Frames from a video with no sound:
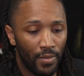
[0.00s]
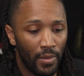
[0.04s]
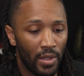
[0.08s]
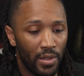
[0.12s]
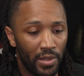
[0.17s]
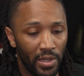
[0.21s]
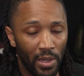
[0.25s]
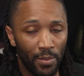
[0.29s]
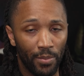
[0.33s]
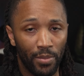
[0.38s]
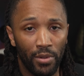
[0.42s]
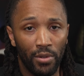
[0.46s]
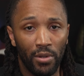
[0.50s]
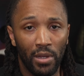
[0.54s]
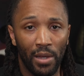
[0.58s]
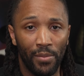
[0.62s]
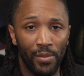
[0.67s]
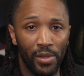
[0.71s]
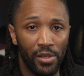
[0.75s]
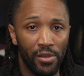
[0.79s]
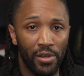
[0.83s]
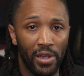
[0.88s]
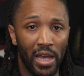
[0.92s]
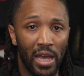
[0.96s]
simple. I
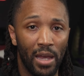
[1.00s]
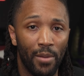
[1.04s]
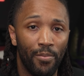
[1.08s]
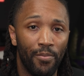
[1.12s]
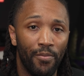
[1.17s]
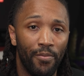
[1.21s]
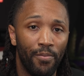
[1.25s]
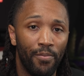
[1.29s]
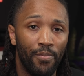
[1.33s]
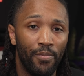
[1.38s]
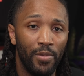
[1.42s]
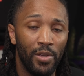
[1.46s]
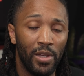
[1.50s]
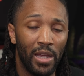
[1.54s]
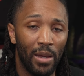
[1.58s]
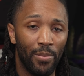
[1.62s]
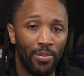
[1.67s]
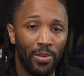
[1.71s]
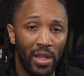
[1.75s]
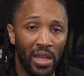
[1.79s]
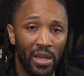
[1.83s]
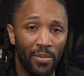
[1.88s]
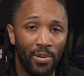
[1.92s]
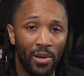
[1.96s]
mean, you got
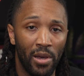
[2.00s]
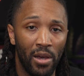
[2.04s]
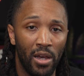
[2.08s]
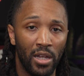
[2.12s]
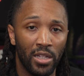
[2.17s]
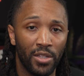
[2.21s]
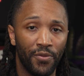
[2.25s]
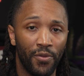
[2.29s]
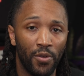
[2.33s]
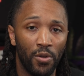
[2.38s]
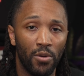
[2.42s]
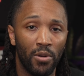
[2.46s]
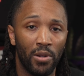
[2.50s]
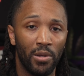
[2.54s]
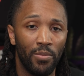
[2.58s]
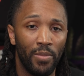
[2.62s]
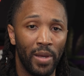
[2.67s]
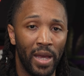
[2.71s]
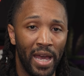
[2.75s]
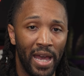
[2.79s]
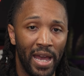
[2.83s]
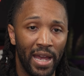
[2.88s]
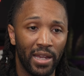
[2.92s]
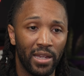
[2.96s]
play, pause, forward,
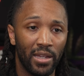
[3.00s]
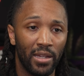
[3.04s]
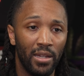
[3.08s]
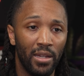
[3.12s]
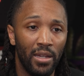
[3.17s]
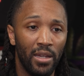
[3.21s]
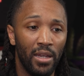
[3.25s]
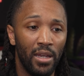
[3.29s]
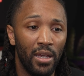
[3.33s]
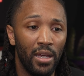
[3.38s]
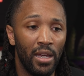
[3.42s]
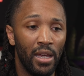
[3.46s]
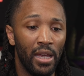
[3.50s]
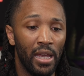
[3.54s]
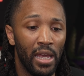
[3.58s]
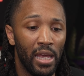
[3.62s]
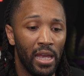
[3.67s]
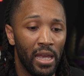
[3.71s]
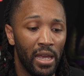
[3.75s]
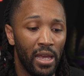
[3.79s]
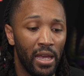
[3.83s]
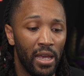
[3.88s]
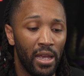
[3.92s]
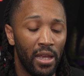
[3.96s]
back,
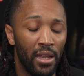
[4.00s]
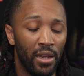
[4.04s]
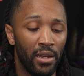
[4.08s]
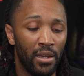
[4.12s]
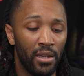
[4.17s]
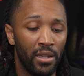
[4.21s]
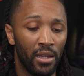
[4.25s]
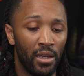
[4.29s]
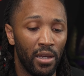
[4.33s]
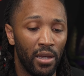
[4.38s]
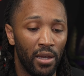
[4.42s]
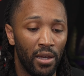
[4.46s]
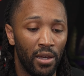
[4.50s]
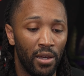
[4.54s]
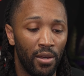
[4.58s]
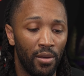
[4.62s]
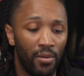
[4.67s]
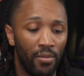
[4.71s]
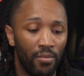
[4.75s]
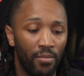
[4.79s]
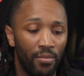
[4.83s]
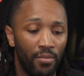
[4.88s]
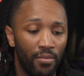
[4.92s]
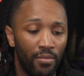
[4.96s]
and
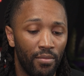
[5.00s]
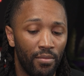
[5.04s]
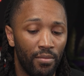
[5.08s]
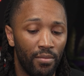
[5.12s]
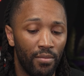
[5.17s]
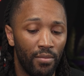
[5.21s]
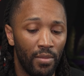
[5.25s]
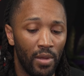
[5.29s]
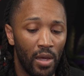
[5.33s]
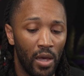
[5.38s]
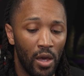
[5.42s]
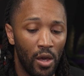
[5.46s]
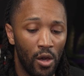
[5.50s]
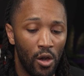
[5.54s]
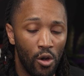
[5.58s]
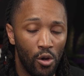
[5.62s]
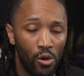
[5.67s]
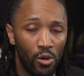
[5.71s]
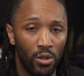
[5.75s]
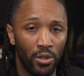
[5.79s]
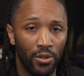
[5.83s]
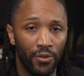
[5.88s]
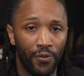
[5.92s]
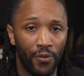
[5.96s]

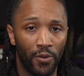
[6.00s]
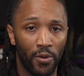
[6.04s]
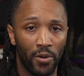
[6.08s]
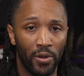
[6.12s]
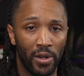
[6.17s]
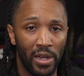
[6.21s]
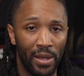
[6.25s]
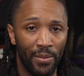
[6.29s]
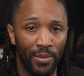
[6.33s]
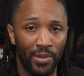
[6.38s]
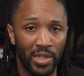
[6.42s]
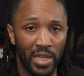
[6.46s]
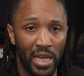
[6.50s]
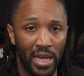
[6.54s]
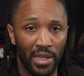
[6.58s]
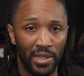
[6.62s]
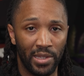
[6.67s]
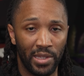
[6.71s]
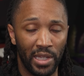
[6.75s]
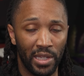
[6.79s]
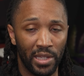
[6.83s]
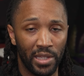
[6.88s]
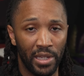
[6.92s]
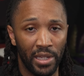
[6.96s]
hold for Amazon
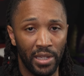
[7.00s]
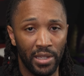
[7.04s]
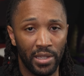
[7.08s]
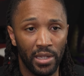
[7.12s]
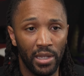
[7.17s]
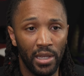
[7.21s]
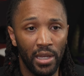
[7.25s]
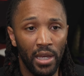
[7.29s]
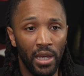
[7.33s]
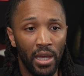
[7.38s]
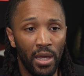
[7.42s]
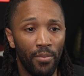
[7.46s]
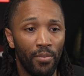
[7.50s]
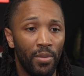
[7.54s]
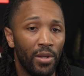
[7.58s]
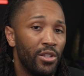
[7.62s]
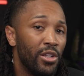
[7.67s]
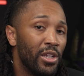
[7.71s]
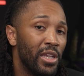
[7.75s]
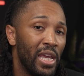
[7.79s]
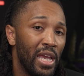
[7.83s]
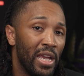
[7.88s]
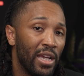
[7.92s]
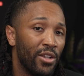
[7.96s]
Assistant, but
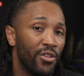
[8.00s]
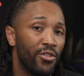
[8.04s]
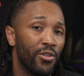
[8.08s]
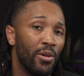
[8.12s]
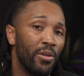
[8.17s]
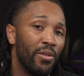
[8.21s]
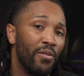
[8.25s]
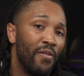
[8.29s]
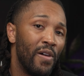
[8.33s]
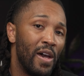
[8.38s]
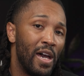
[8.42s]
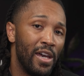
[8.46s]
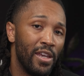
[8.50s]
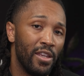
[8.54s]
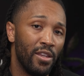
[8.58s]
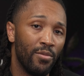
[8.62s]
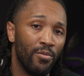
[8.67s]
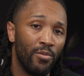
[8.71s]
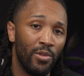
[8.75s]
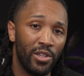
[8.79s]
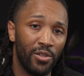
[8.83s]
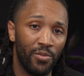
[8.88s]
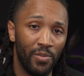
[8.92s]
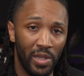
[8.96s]
you can't control the
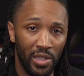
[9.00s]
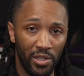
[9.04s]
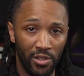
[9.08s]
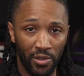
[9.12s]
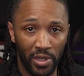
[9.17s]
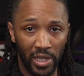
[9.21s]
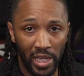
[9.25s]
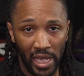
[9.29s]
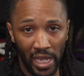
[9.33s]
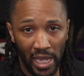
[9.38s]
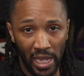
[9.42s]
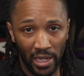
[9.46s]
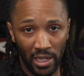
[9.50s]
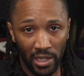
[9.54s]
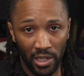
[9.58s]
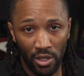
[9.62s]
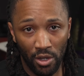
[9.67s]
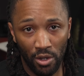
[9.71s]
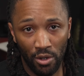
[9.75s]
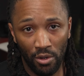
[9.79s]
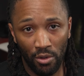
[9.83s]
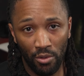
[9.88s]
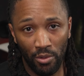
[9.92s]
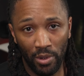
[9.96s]
volume, which means you can't go